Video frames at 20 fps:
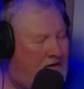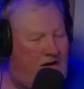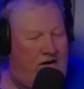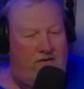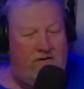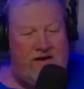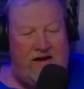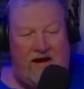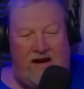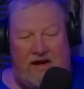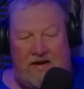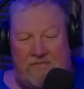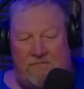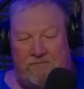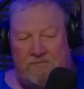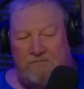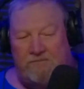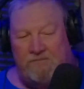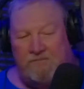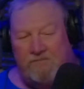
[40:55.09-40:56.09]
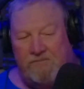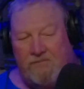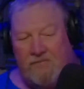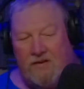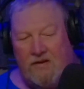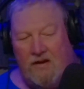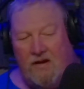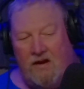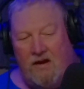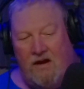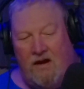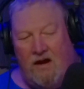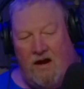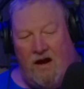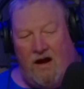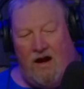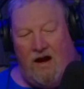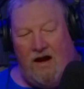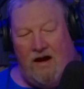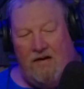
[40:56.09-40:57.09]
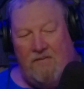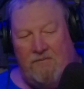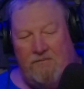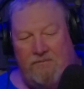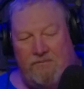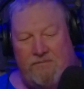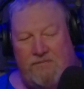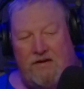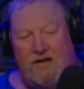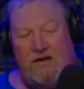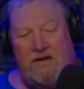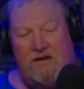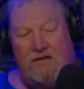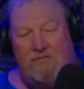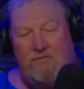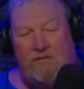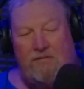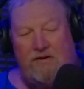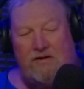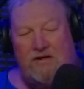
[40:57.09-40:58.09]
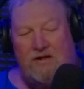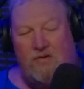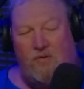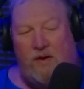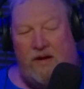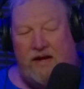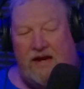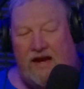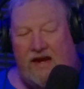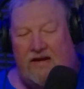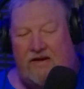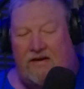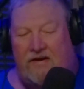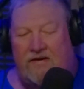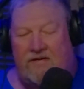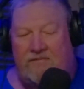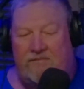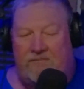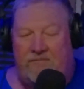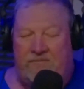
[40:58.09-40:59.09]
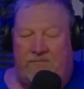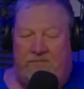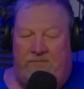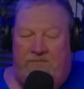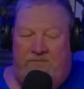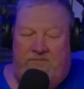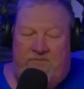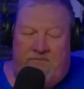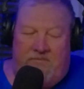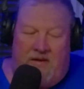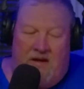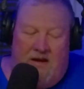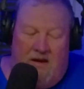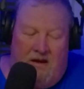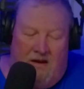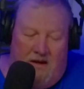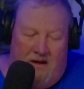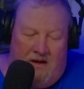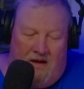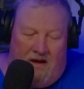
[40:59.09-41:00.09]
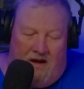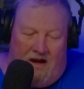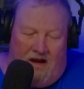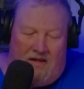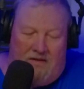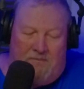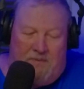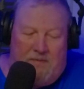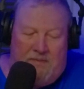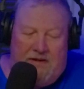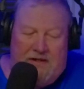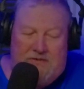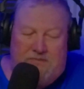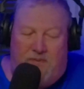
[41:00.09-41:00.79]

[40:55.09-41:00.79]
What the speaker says: Okay. Moving to the weekend. The Burbank